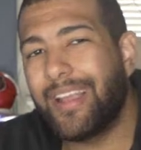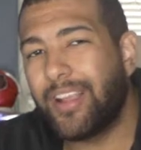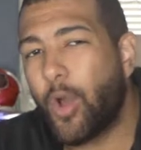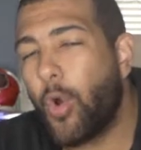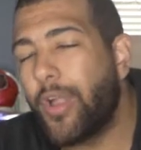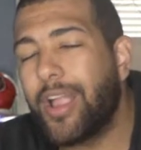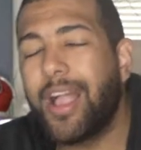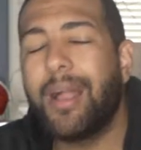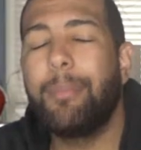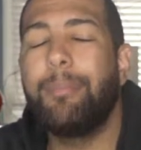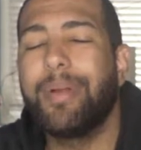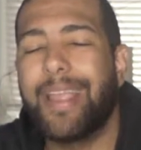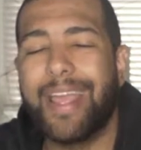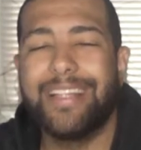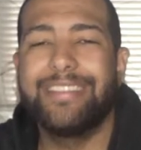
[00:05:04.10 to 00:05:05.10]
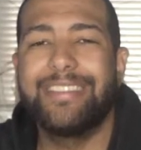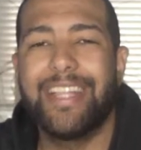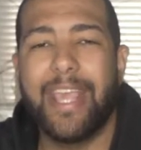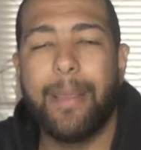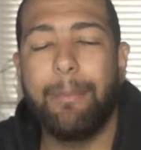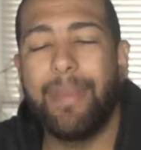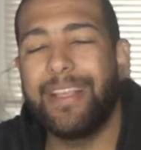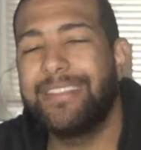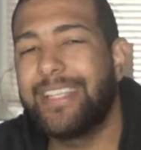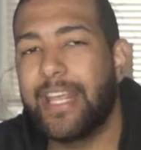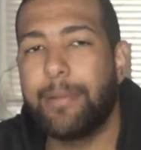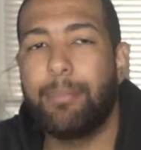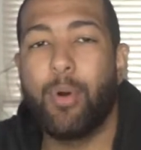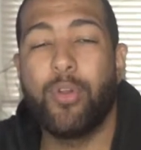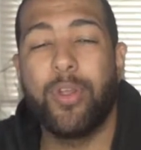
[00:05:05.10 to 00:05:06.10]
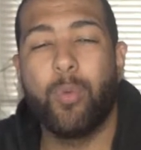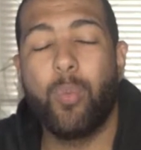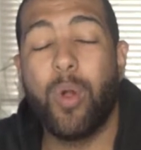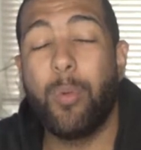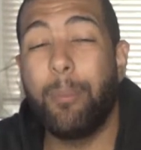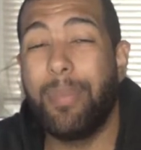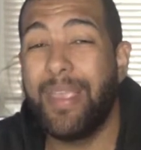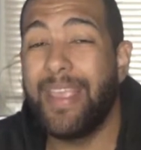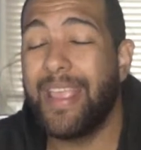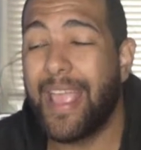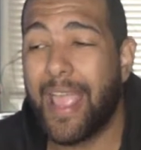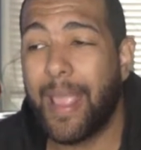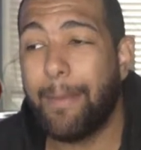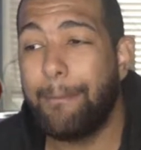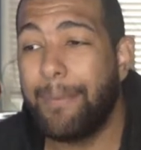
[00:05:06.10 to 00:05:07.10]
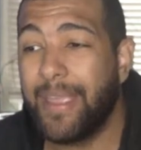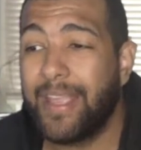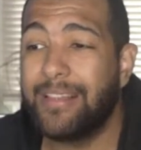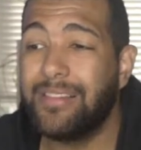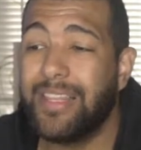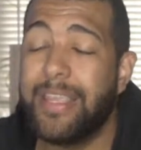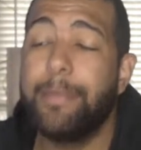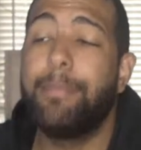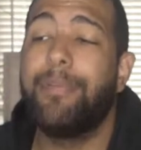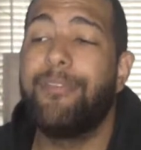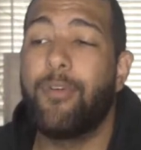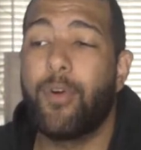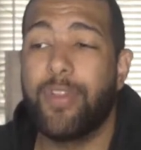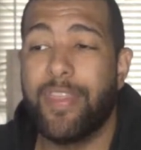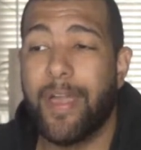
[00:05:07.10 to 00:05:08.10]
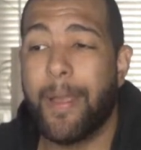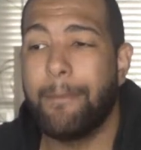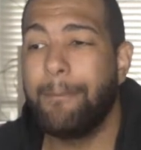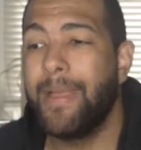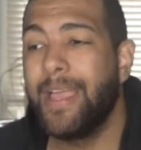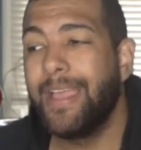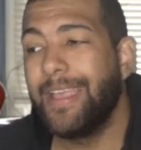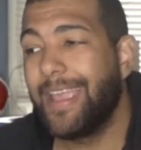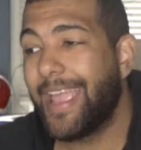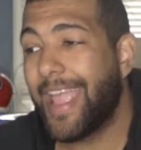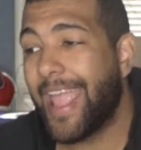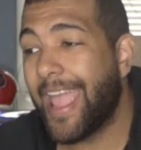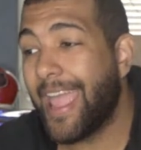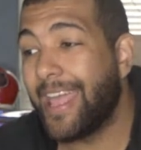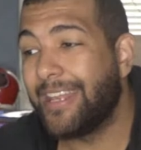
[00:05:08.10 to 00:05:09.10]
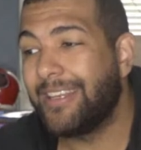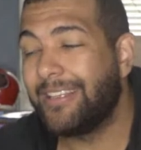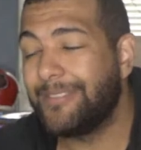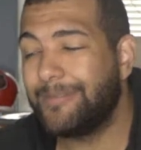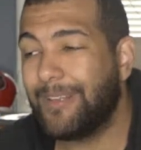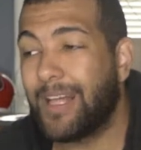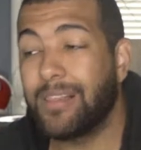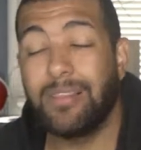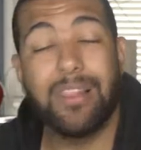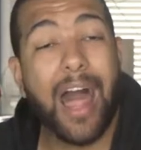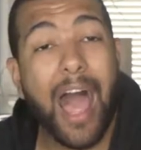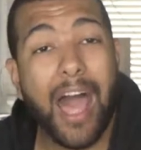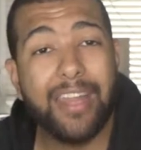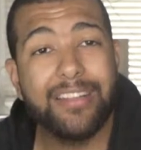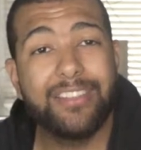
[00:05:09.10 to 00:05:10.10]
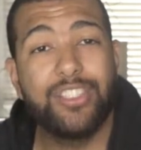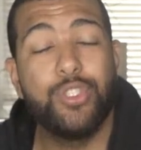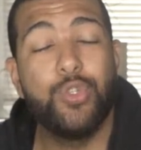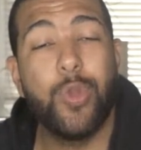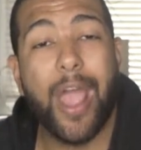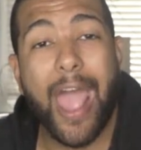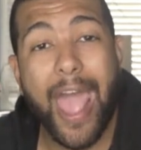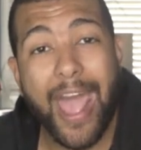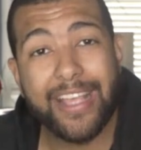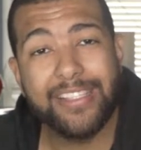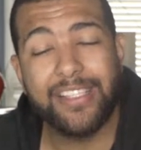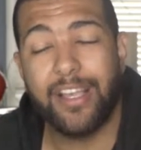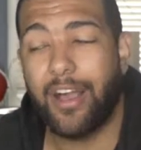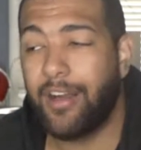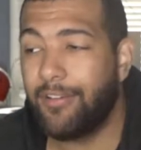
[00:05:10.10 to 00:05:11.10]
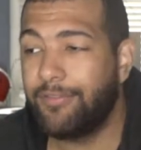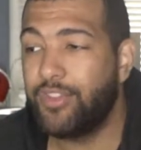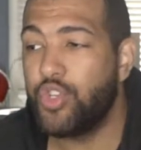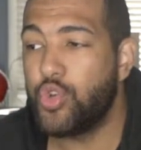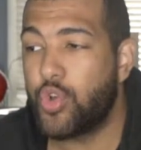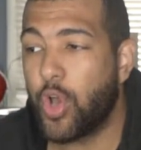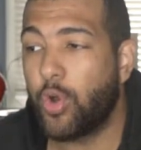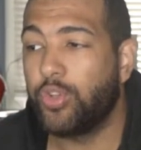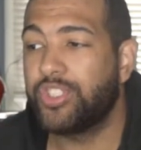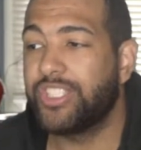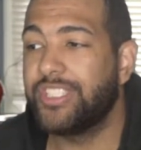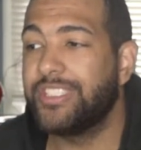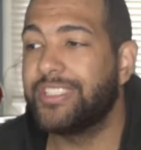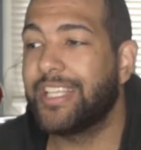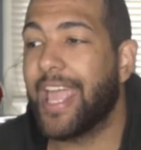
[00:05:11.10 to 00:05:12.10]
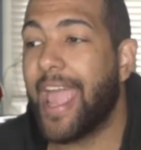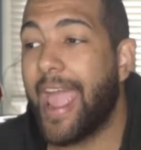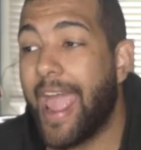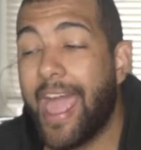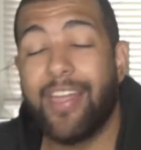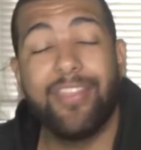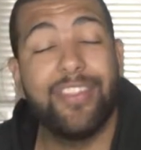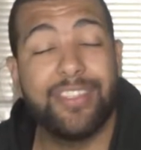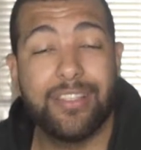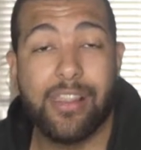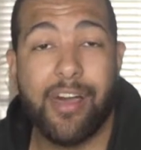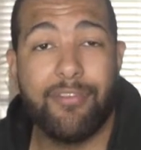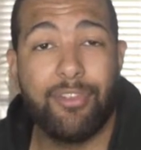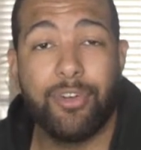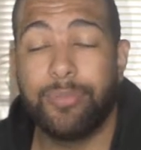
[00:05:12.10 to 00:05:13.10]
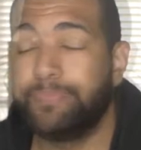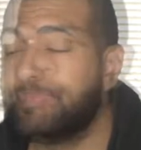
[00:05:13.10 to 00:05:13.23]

going up against a Big Ten opponent will be a big leap for them and a lot to ask of new coaches at this level.